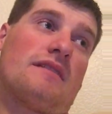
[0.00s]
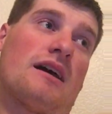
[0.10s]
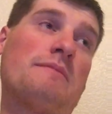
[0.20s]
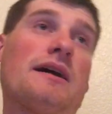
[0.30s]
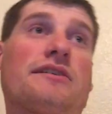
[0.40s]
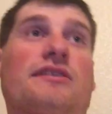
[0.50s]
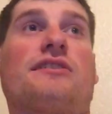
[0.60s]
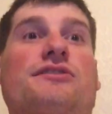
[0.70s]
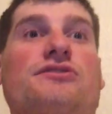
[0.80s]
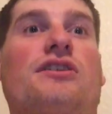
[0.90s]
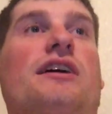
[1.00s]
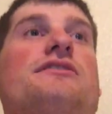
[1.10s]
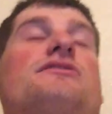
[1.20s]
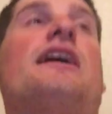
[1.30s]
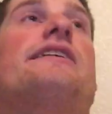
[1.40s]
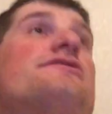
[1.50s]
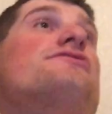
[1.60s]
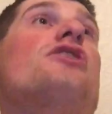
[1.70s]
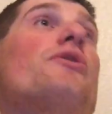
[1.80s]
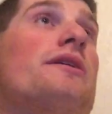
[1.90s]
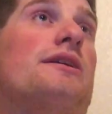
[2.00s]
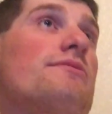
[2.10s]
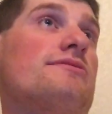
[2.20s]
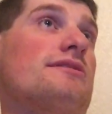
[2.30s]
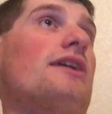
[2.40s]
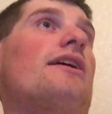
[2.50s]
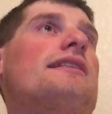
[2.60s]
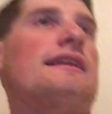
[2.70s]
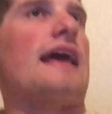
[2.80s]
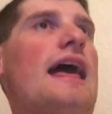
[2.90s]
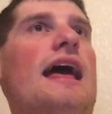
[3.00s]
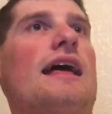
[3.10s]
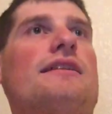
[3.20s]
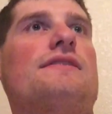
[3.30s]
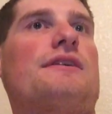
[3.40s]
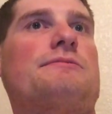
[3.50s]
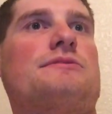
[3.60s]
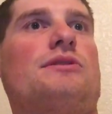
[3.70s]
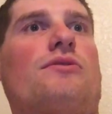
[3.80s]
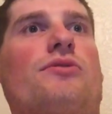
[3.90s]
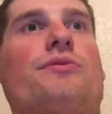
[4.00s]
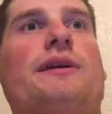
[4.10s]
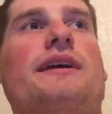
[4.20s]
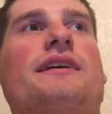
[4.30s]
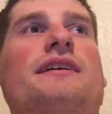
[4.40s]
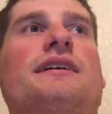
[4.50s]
I'm not exactly sure. I just know he was there at the end of episode 3.